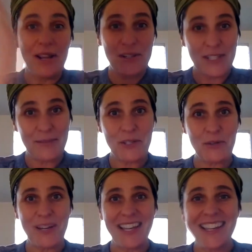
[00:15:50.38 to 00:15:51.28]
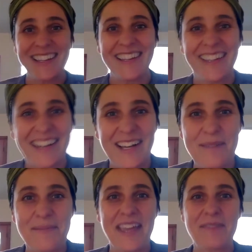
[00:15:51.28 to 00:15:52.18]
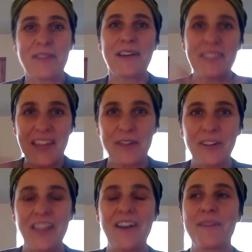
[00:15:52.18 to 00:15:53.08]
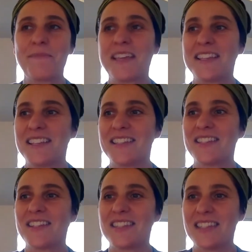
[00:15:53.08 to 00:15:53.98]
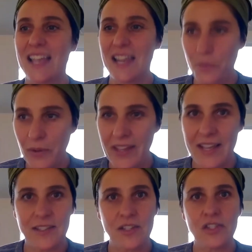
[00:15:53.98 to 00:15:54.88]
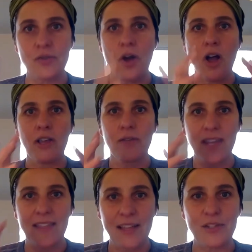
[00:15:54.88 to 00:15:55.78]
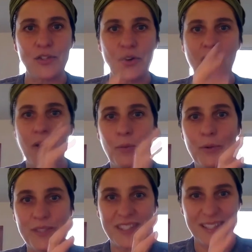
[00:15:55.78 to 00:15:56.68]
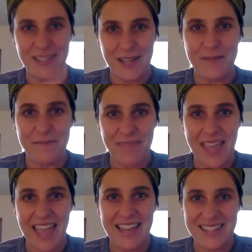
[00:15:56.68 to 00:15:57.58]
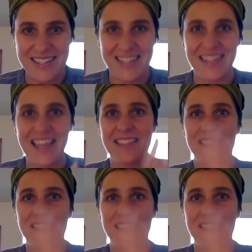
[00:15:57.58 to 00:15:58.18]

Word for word: Branches of a tree. Mm-hmm. Um, and we got that early on because it's just, it really is a strong, you need that strong root system and mm-hmm.